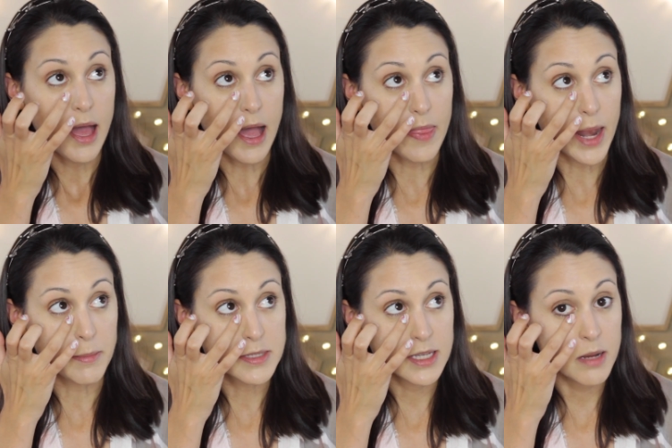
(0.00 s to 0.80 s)
and then
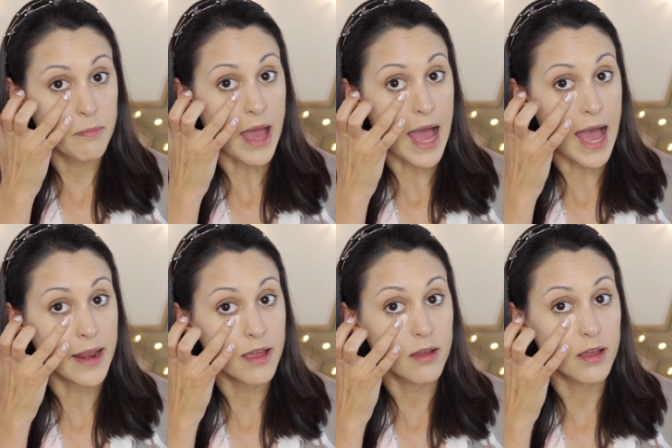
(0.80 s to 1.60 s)
I'm just going to
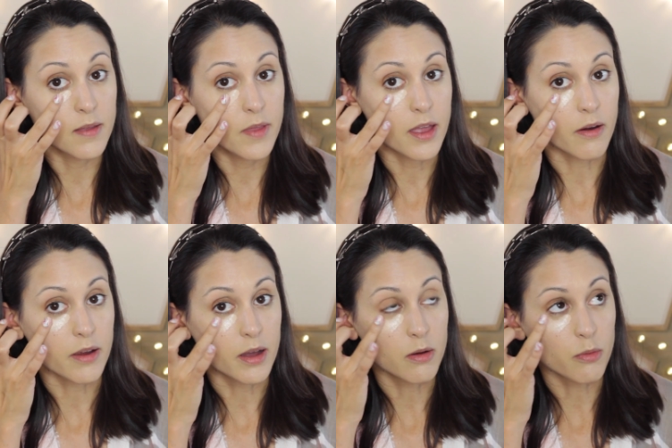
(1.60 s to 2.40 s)
pat it in the
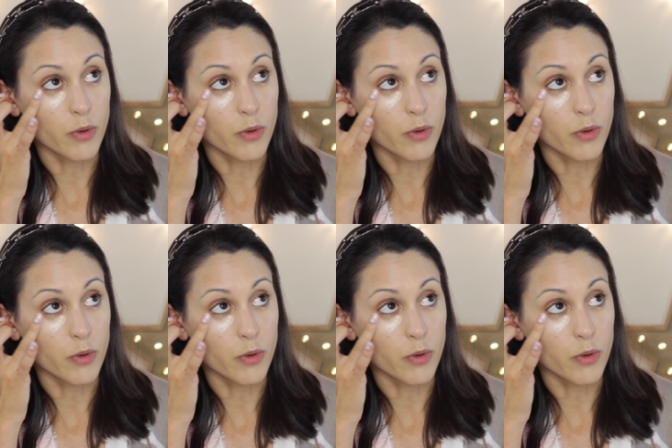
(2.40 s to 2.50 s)
area